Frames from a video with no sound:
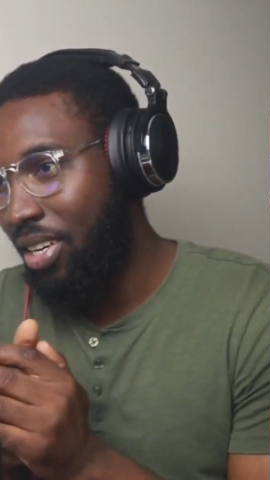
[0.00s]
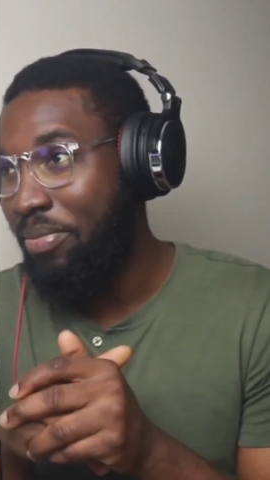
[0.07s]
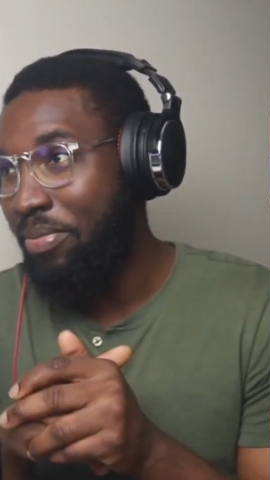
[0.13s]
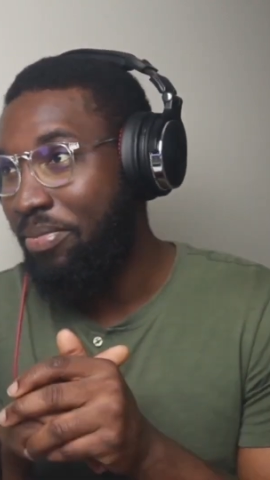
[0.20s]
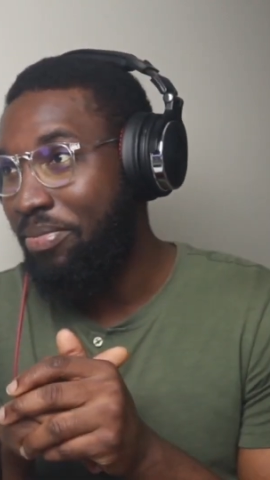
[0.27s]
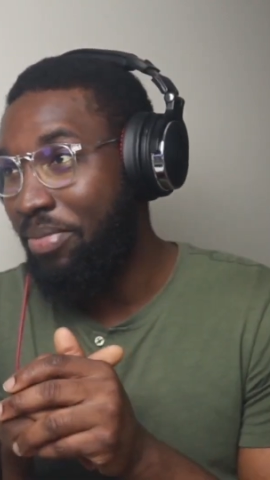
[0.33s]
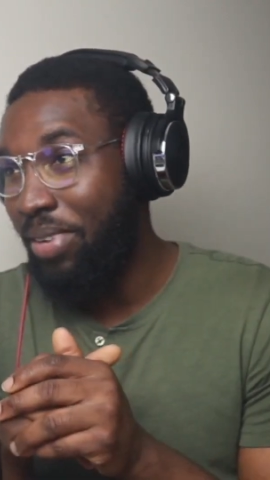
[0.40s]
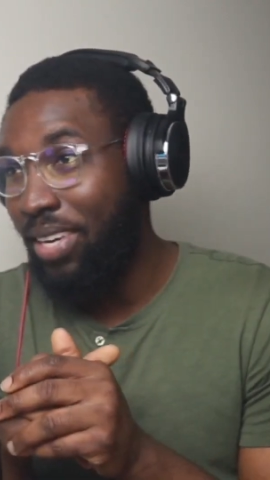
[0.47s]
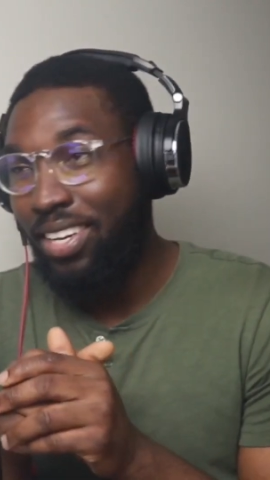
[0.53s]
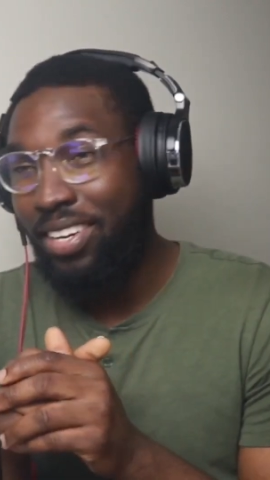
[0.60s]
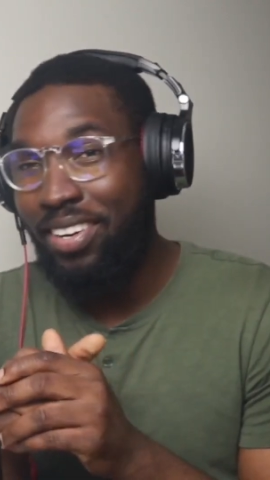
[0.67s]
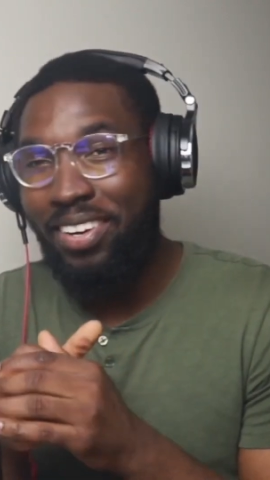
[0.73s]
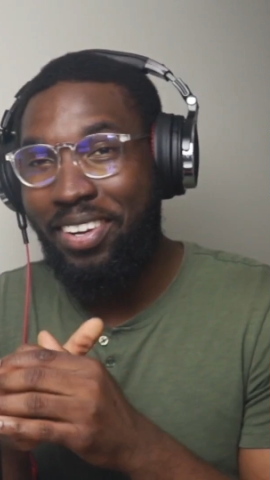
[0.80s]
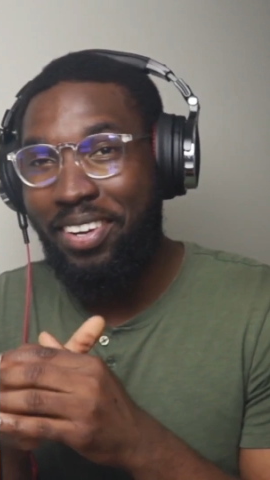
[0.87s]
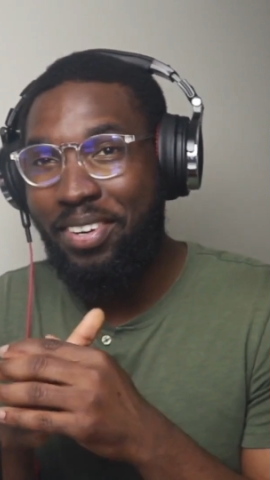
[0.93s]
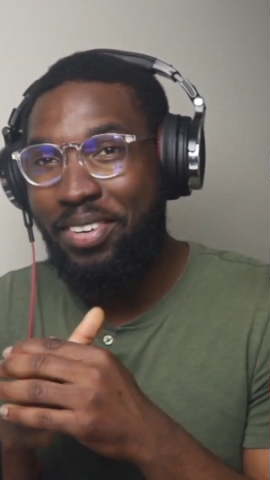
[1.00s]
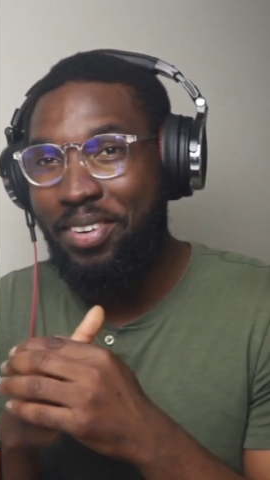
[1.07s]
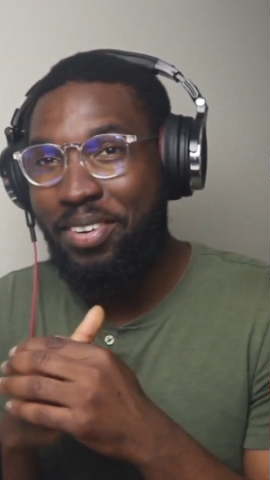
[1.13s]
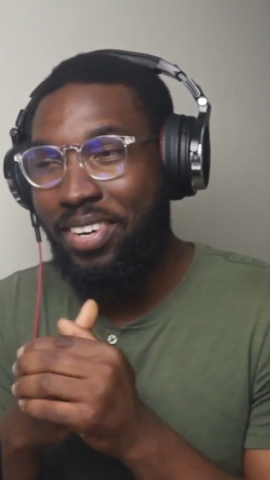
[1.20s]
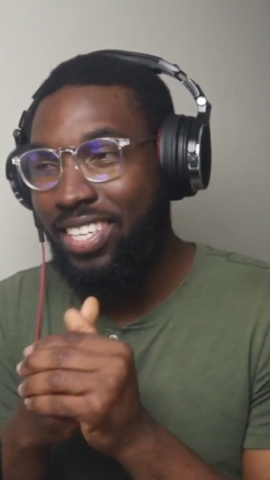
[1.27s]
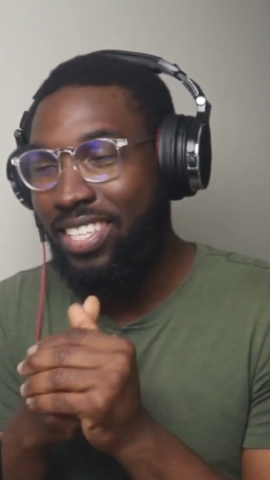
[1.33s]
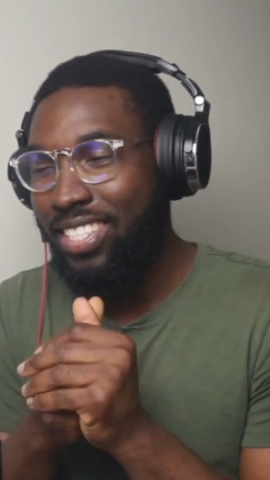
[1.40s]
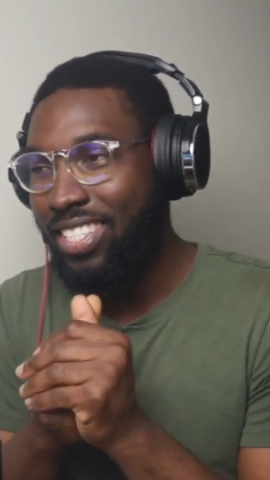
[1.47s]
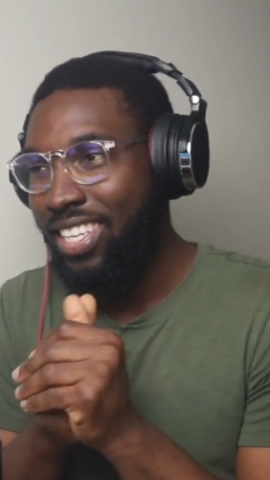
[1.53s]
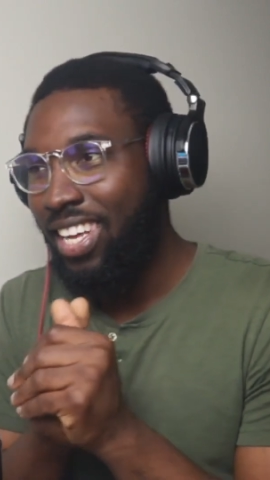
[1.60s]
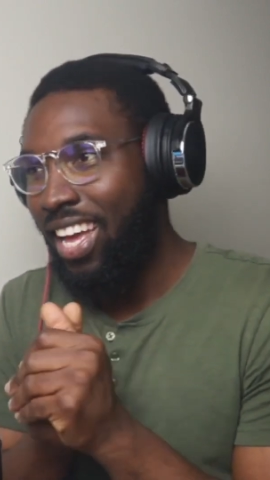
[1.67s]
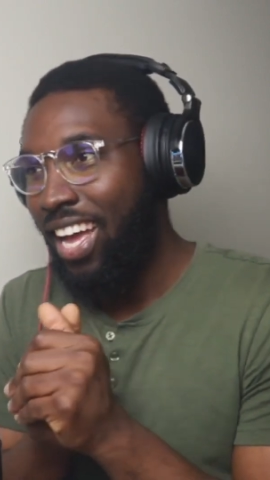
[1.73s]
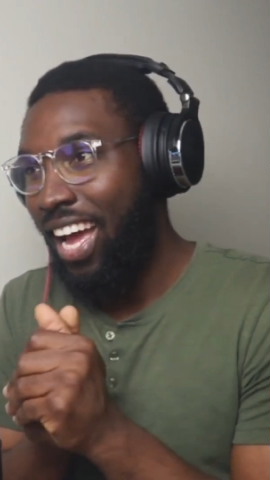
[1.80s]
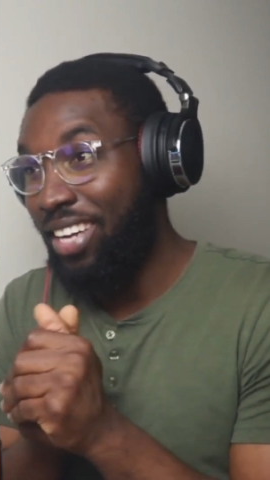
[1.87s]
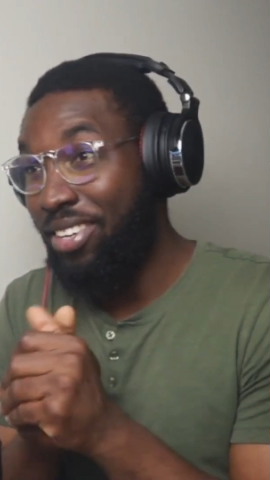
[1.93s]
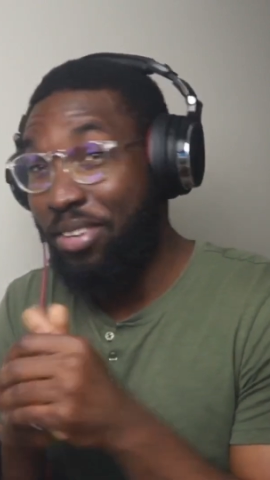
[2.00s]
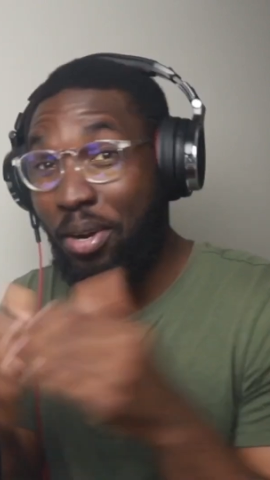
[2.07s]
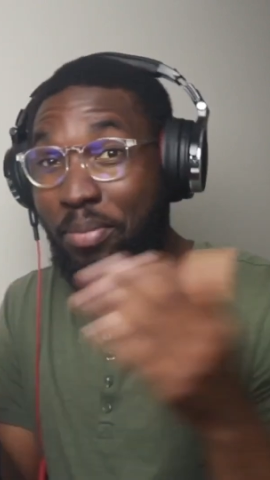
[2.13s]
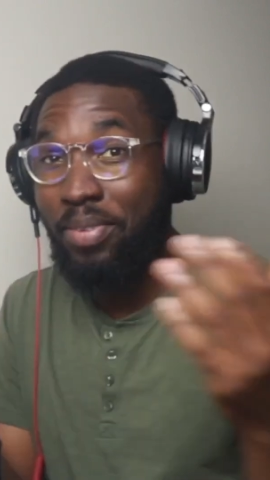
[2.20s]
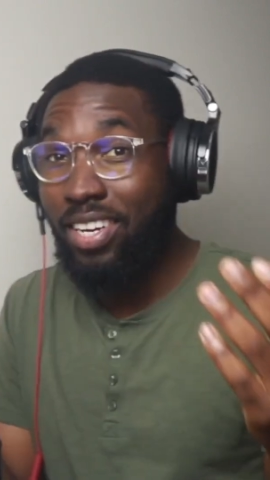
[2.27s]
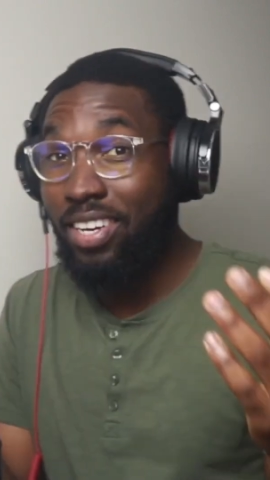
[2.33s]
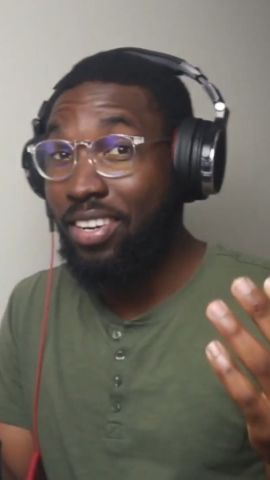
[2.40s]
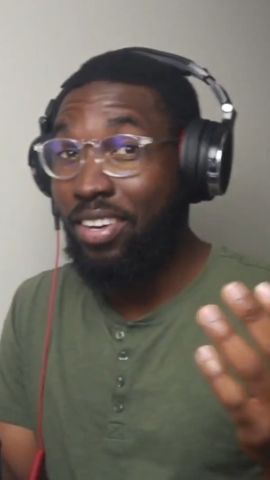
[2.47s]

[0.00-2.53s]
making a lot of noise and dominating